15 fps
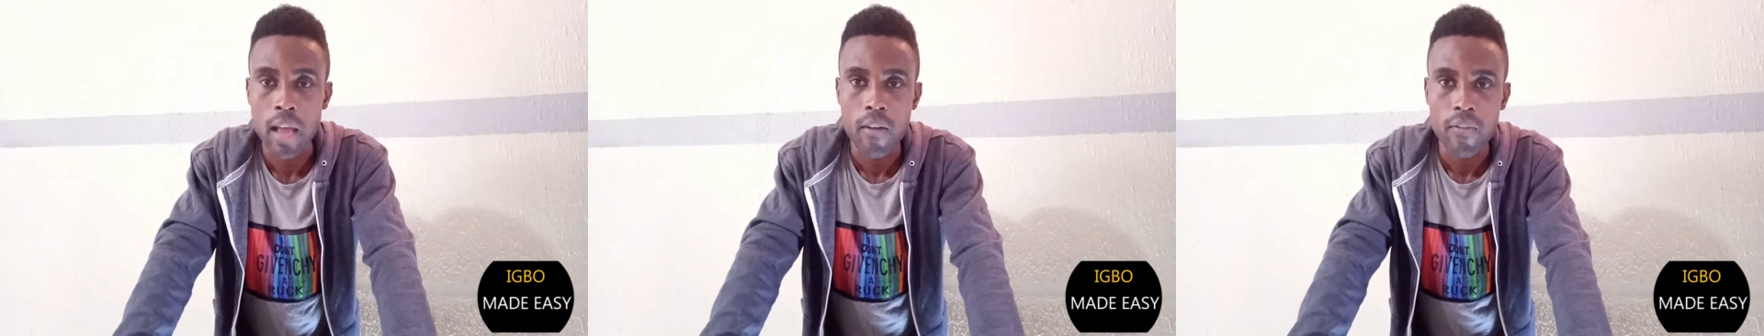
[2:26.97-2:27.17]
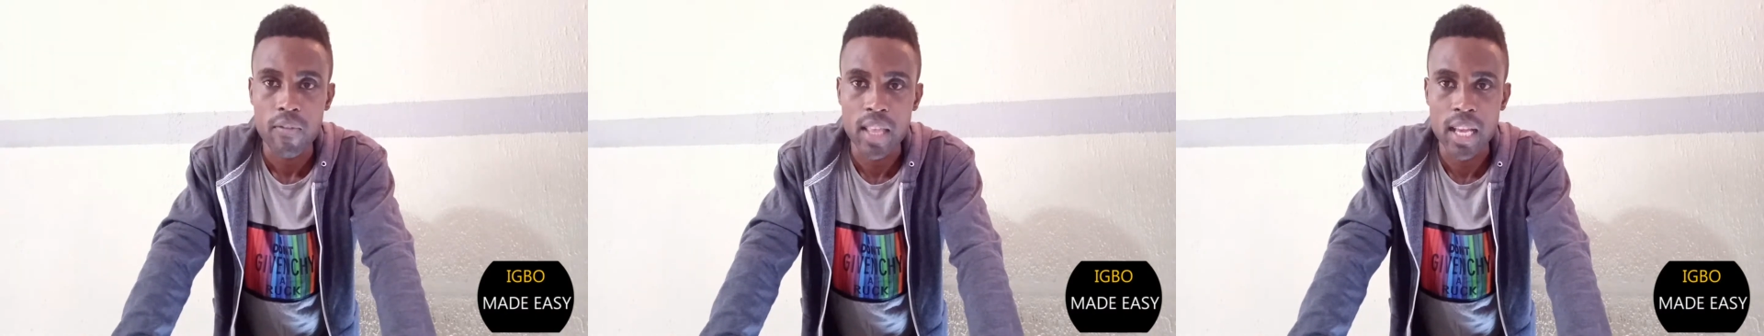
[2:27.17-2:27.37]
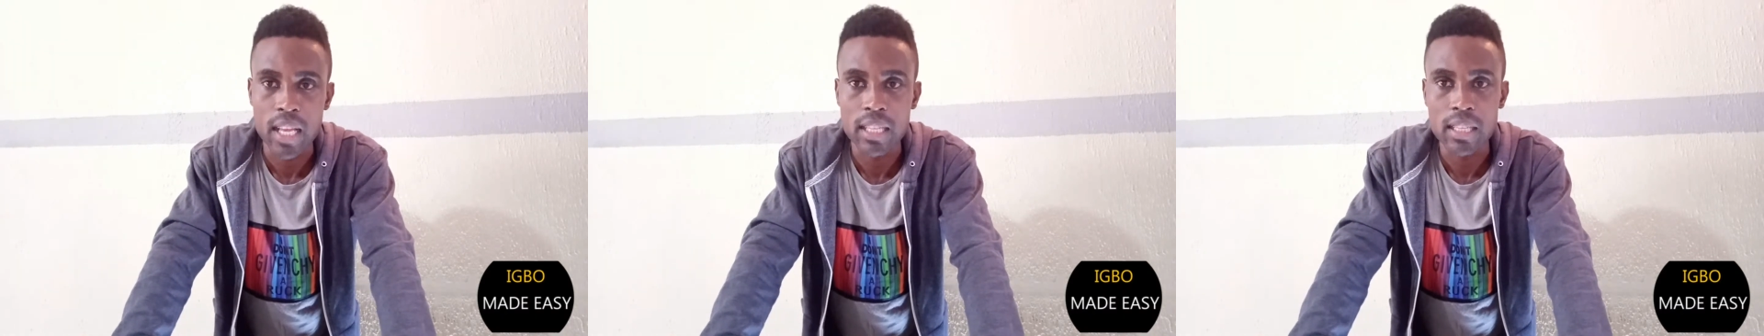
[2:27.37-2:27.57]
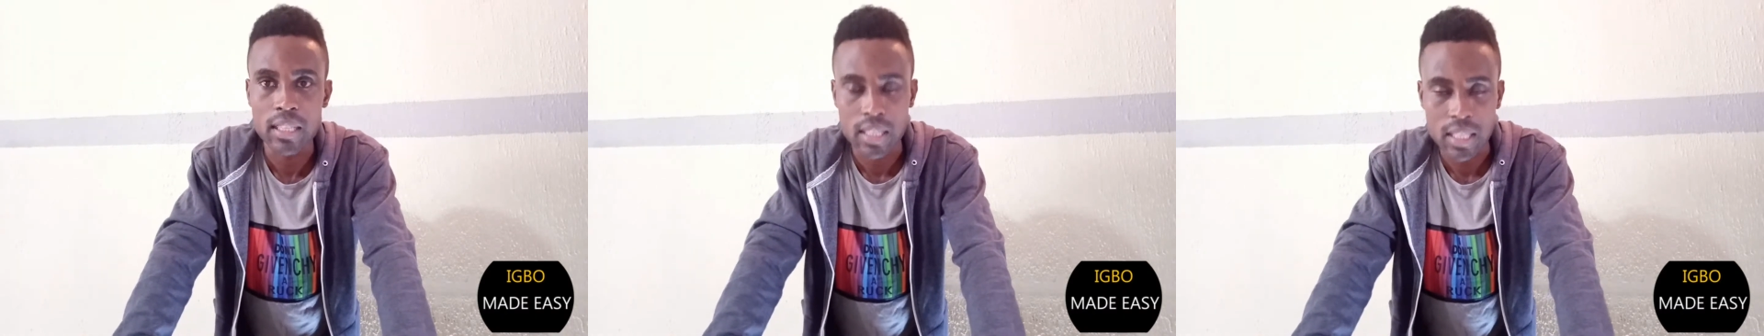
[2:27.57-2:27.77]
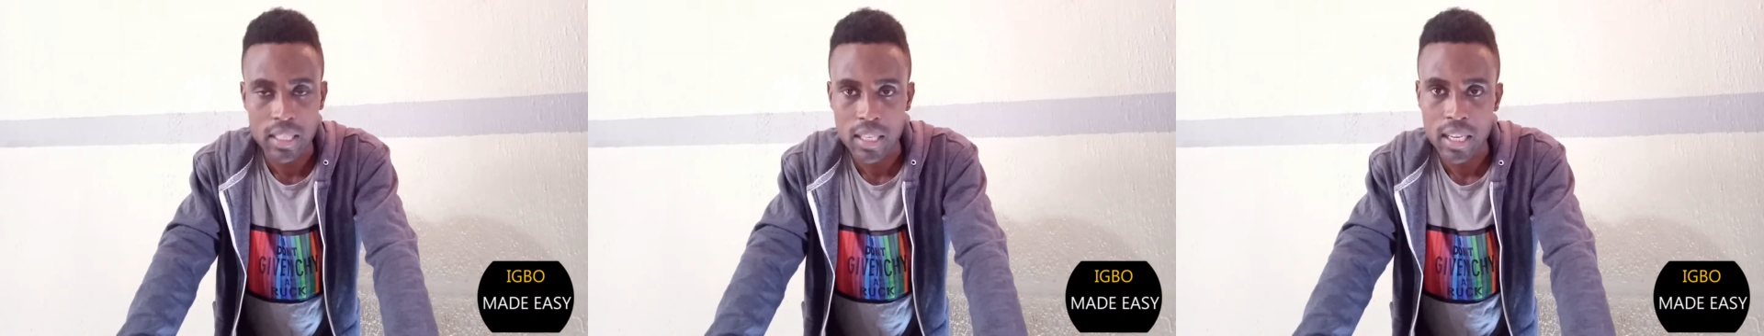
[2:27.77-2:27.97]
then
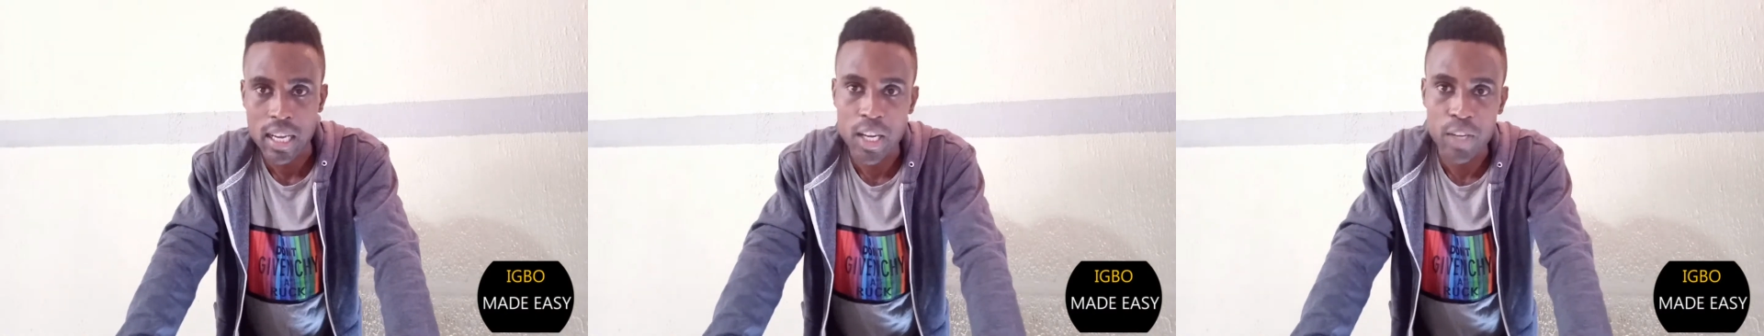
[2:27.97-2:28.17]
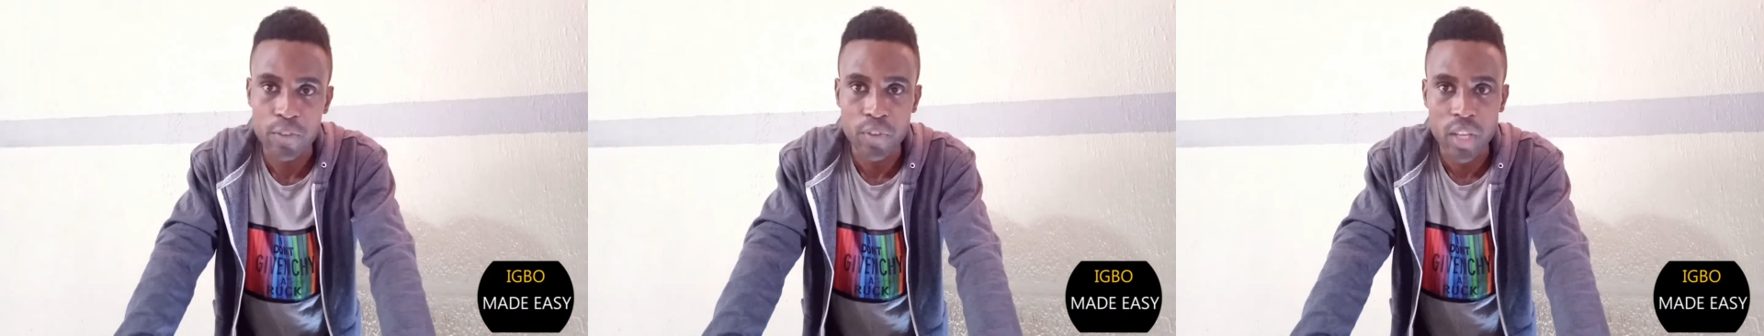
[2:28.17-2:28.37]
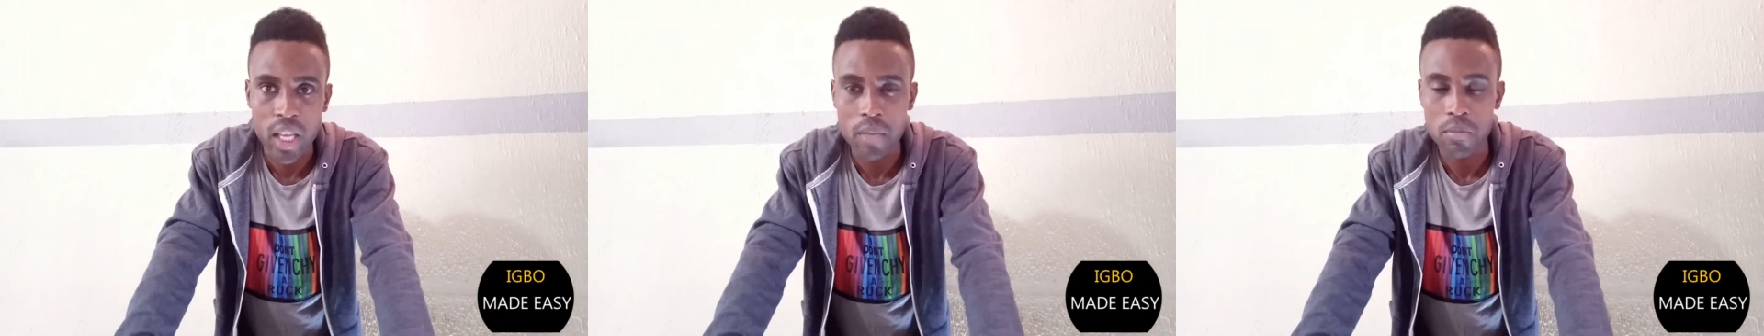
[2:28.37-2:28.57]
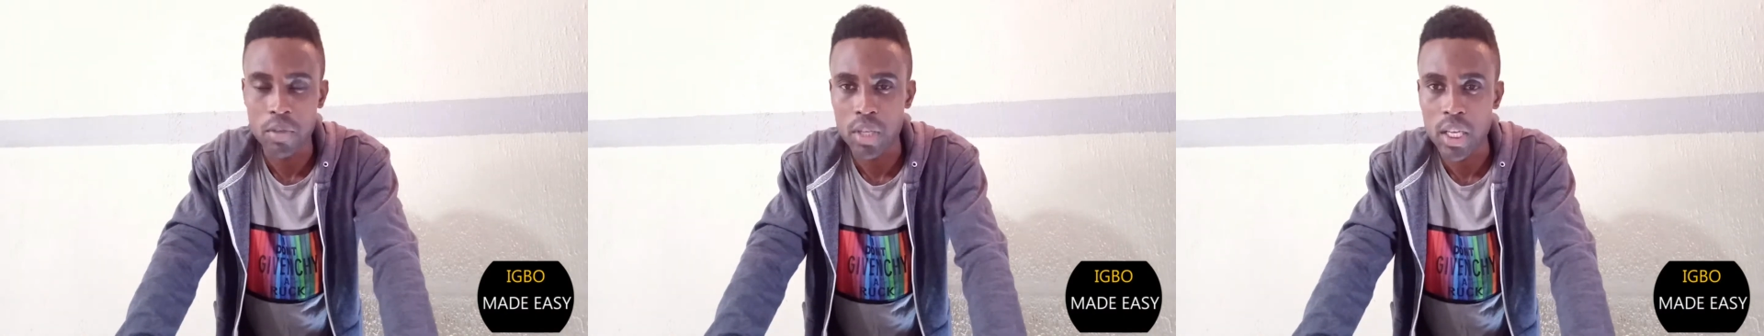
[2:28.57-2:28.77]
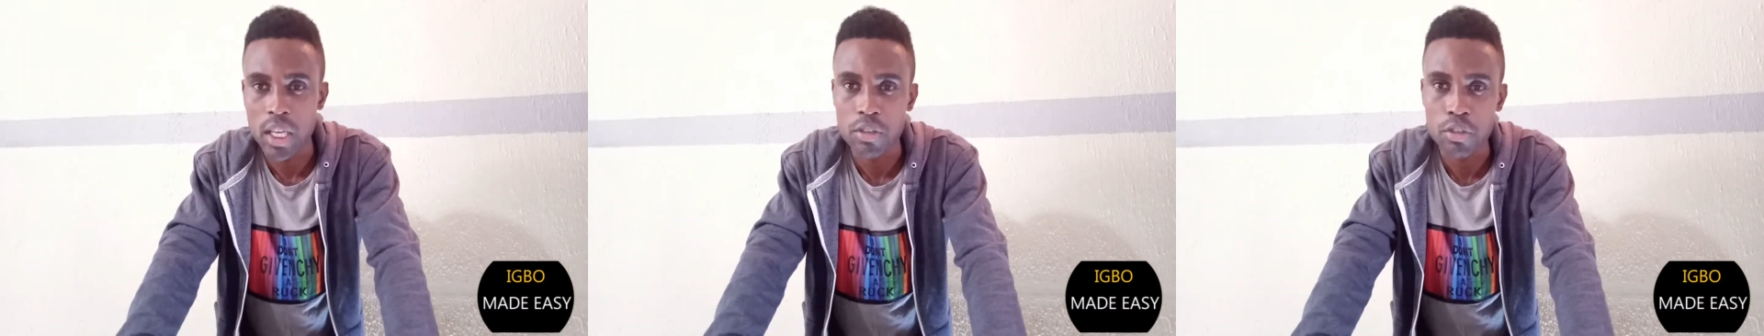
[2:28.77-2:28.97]
there's a kind of game you
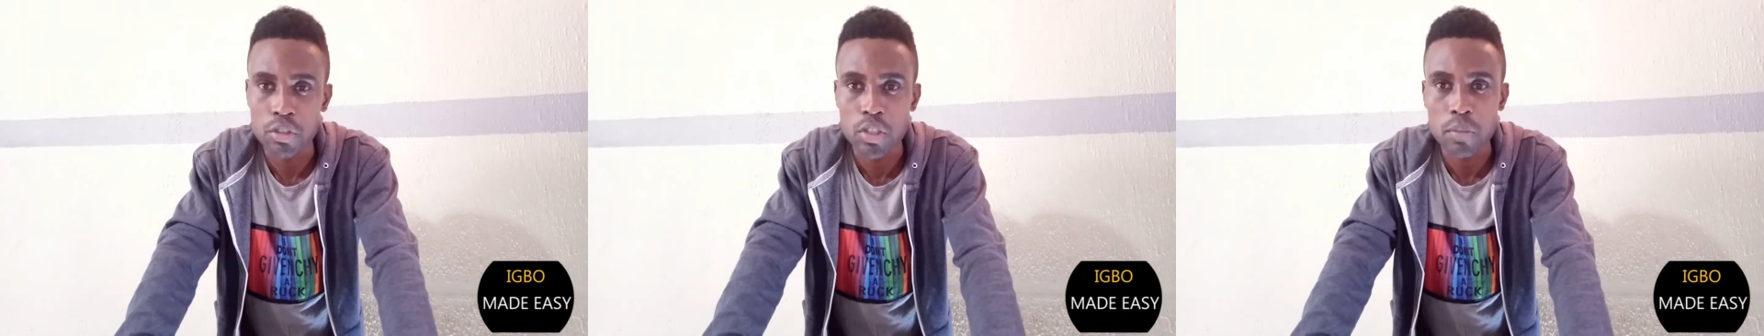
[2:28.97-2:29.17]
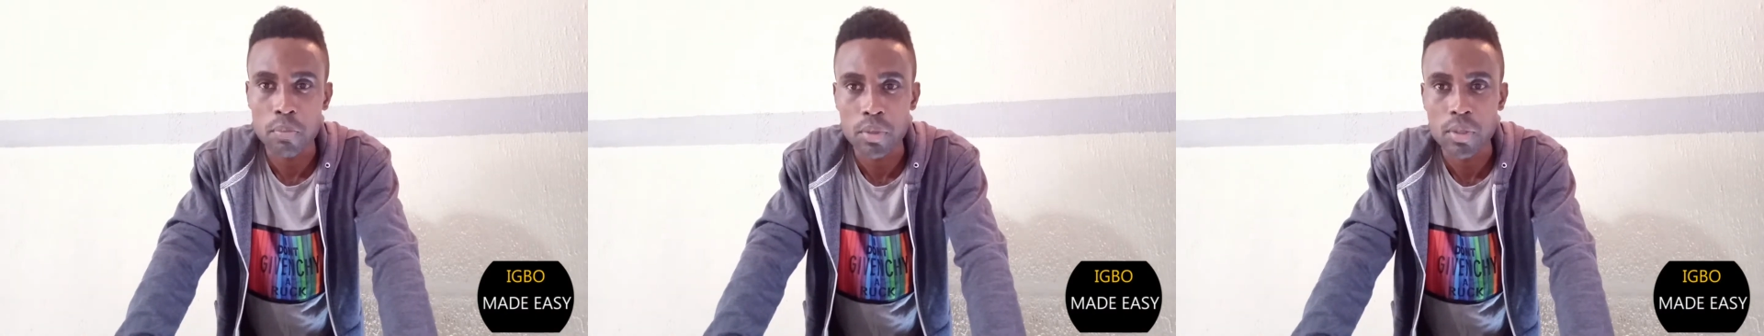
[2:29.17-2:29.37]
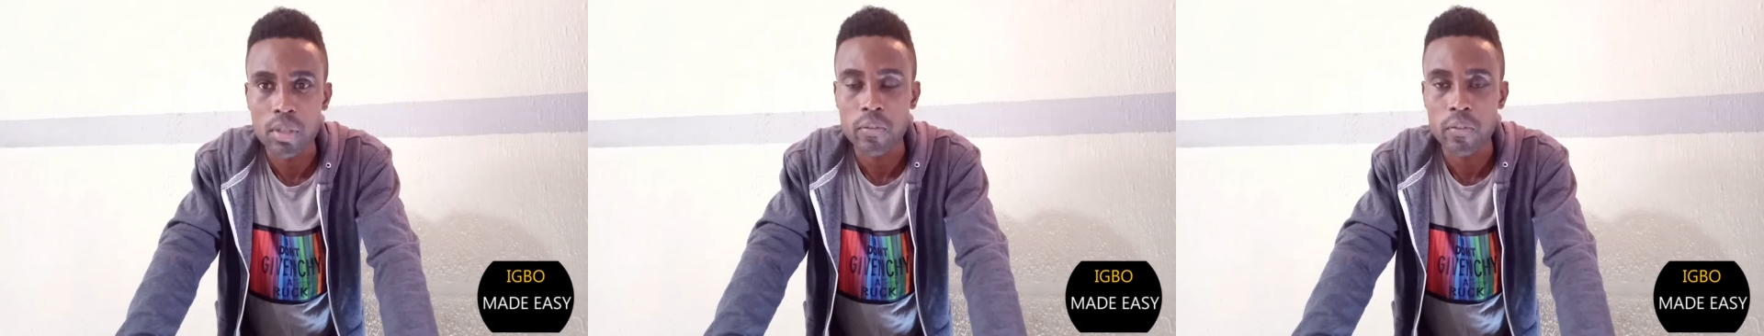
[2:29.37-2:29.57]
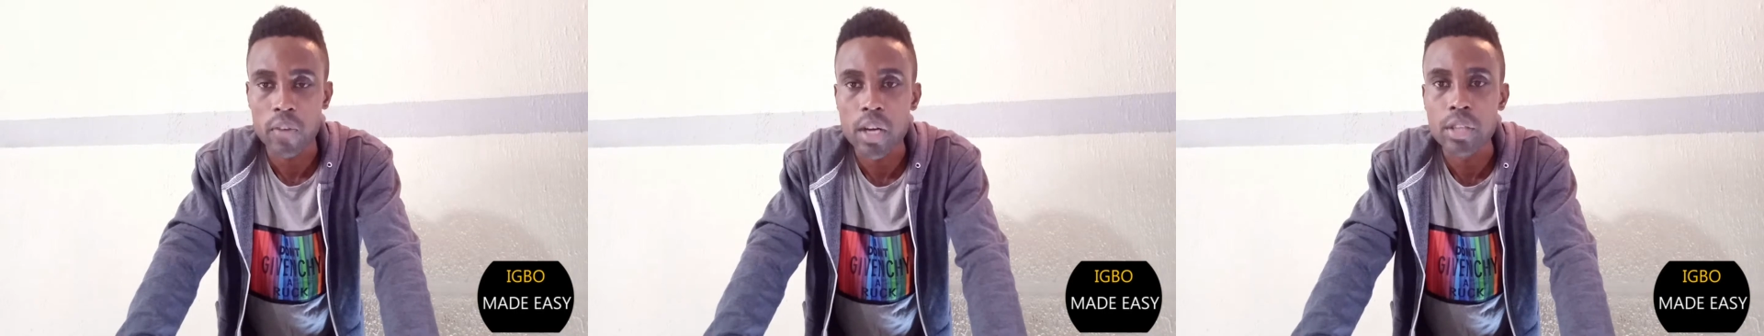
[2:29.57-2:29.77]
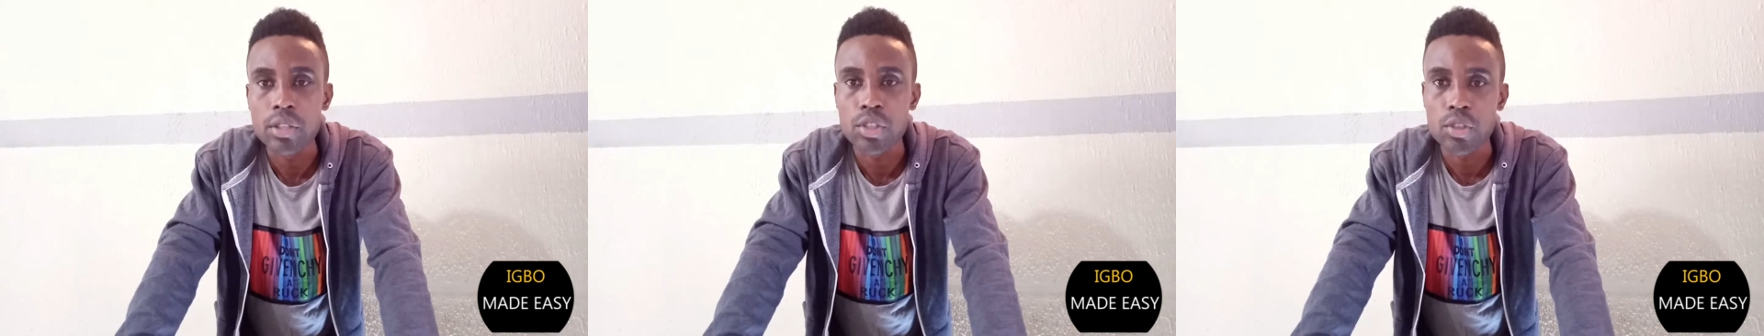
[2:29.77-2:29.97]
can use to put
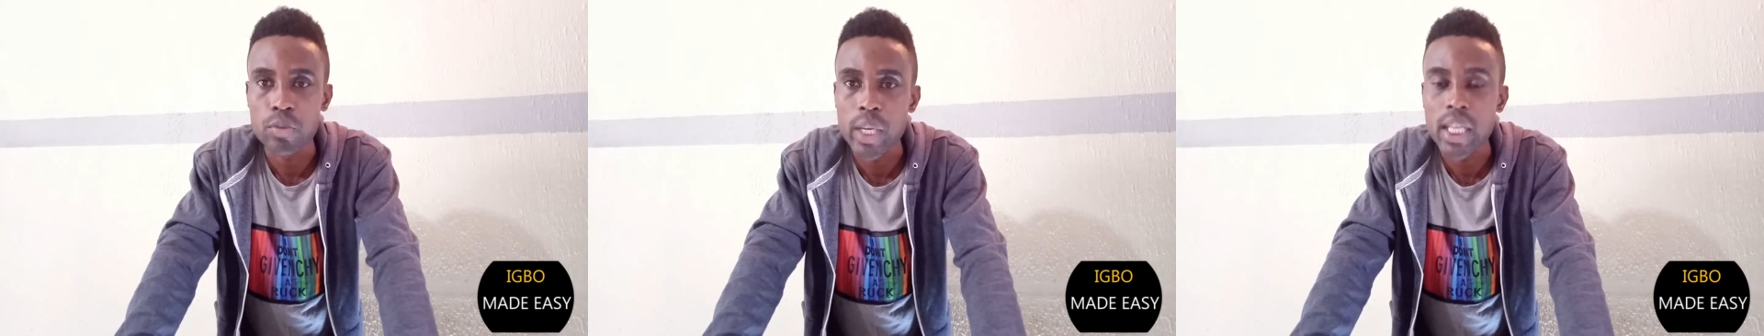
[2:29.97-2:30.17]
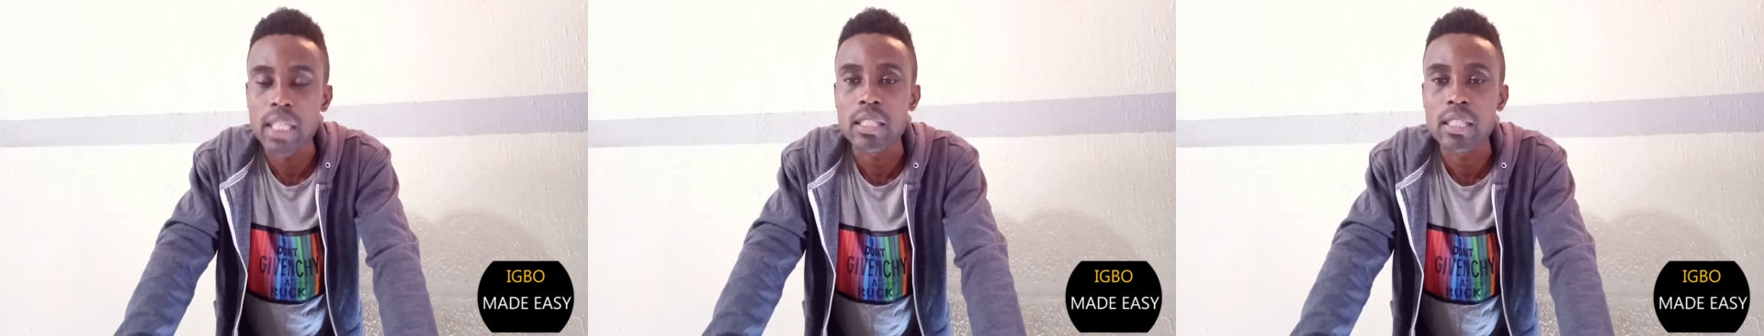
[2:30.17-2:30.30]
fun to it.